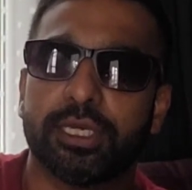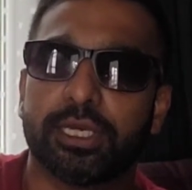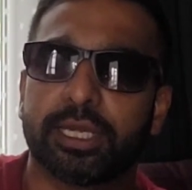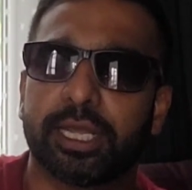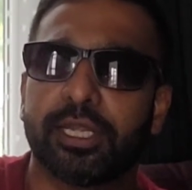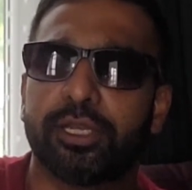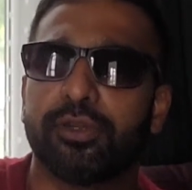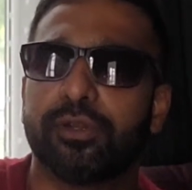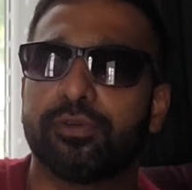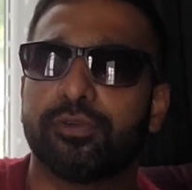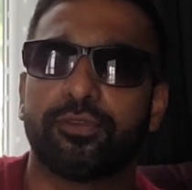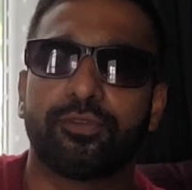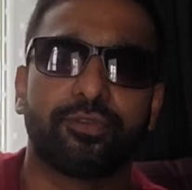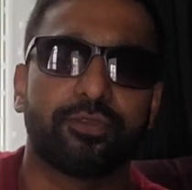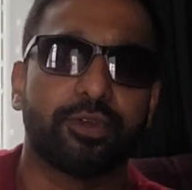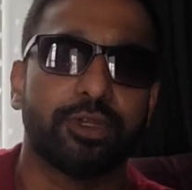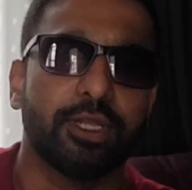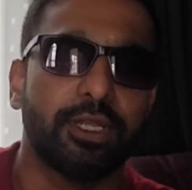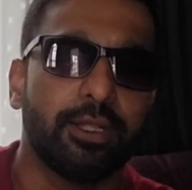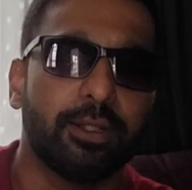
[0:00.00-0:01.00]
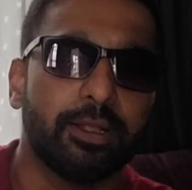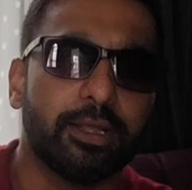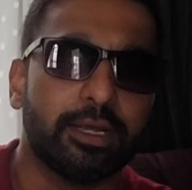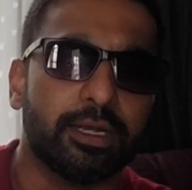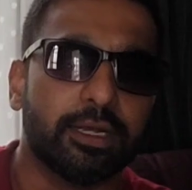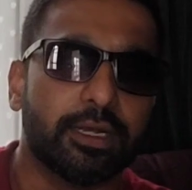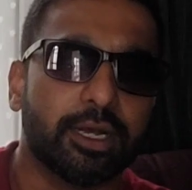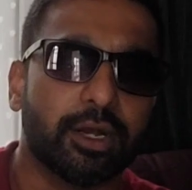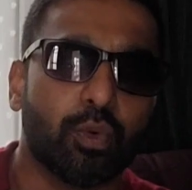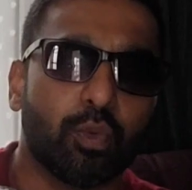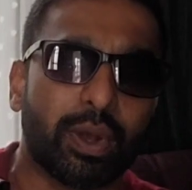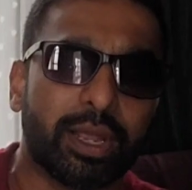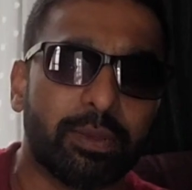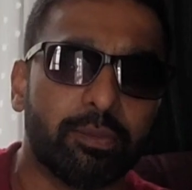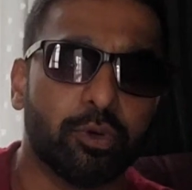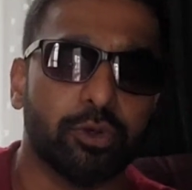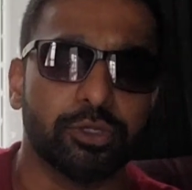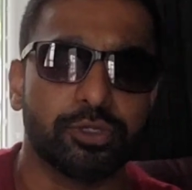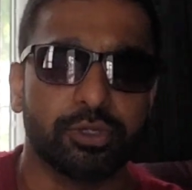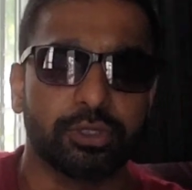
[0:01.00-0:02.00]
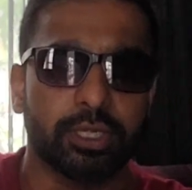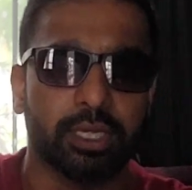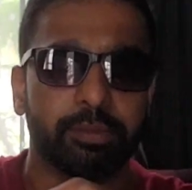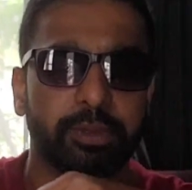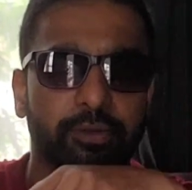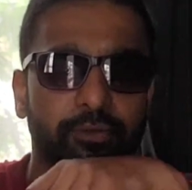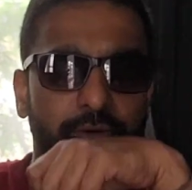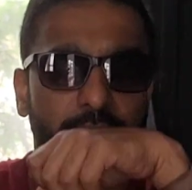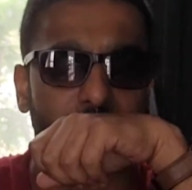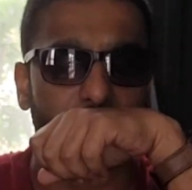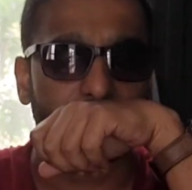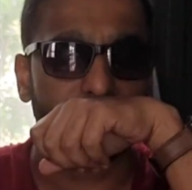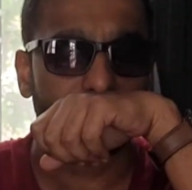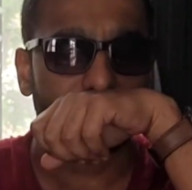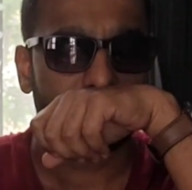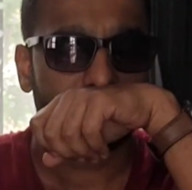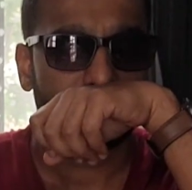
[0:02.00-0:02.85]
kind of a vibe also coming from it.